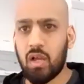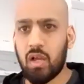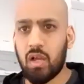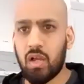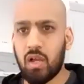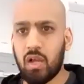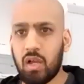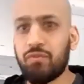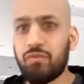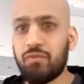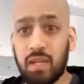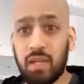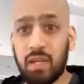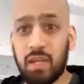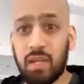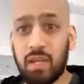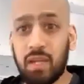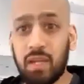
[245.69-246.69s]
we've got
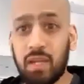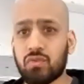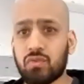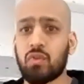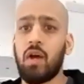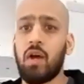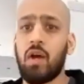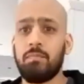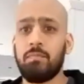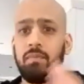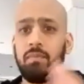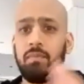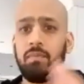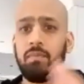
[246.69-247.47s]
limited amounts of time.